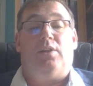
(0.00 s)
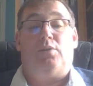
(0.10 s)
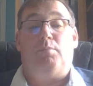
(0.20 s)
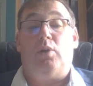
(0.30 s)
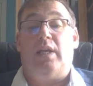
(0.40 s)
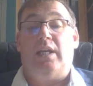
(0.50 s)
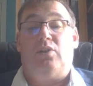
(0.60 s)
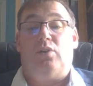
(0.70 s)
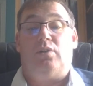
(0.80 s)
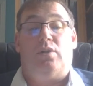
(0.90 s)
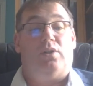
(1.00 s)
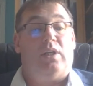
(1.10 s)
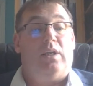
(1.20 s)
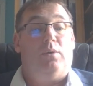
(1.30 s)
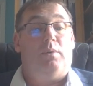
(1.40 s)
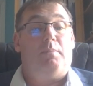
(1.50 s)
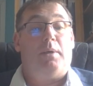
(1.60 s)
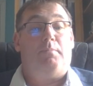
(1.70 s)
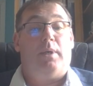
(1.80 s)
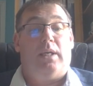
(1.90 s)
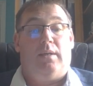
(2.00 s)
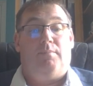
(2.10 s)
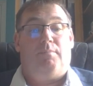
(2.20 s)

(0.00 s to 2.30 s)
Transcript: the smaller hedgehog, to see who it might be.